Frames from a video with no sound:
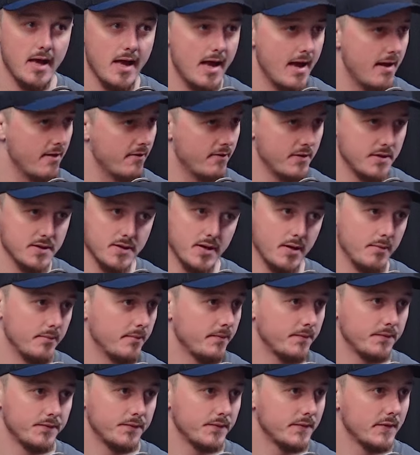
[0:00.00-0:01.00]
every time.
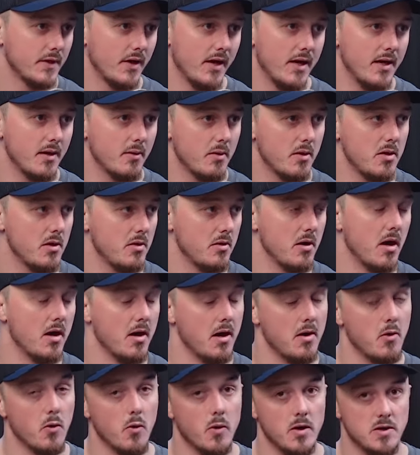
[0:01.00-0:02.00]
Like,
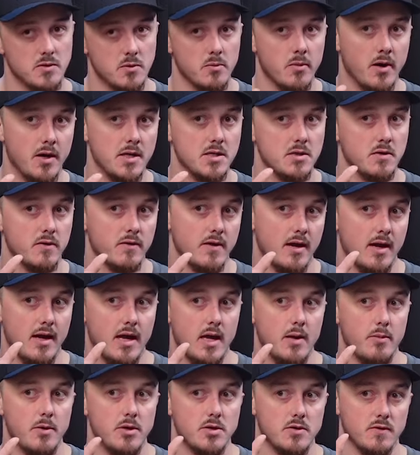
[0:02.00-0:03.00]
it always reminds you of that
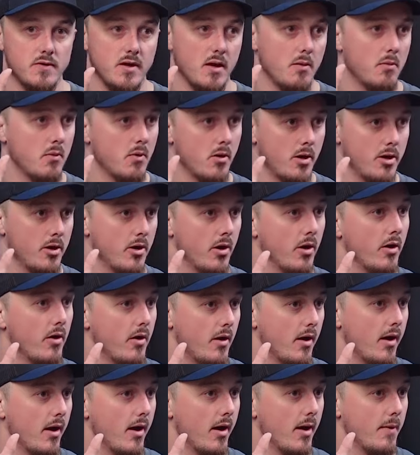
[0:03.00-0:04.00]
image of that miner,
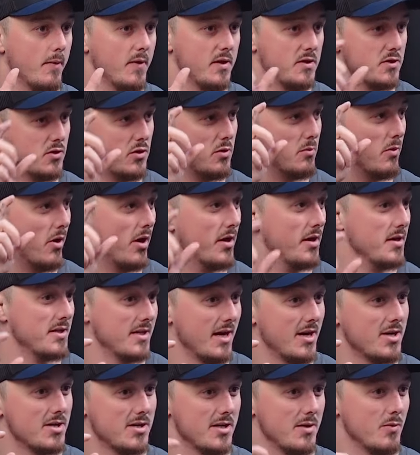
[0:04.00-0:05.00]
the two miners
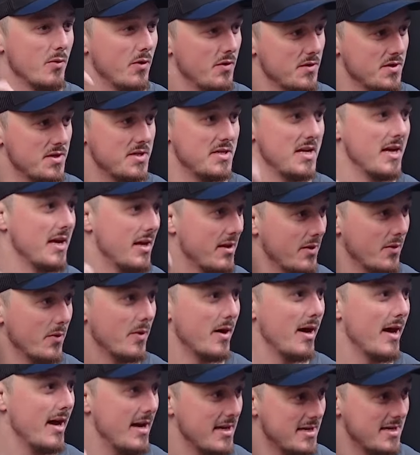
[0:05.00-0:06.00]
actually. One's digging
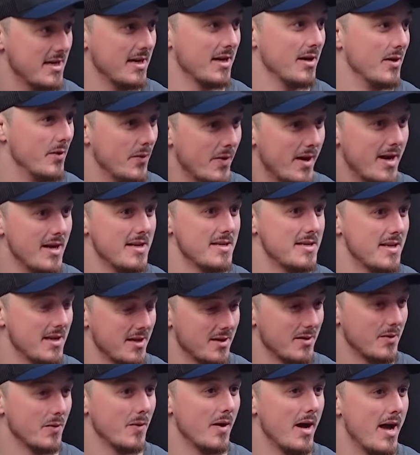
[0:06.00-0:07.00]
away, and
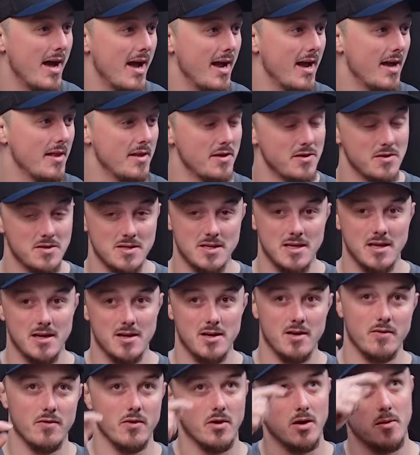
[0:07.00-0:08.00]
then you see
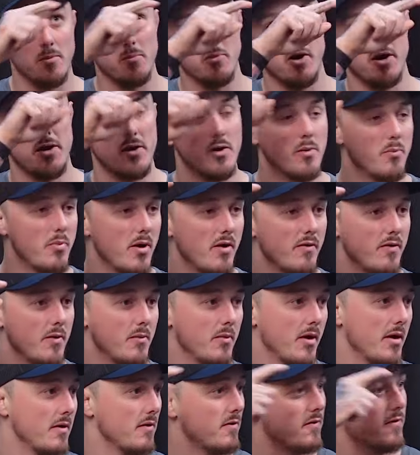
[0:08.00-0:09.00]
another miner above him,
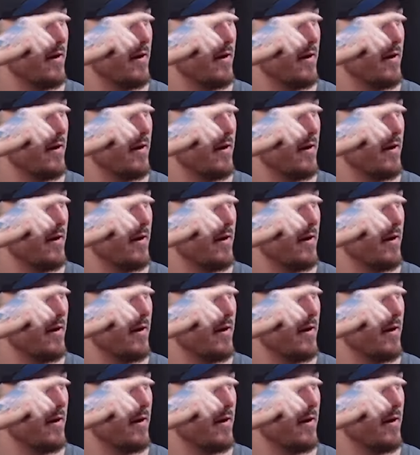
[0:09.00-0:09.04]
like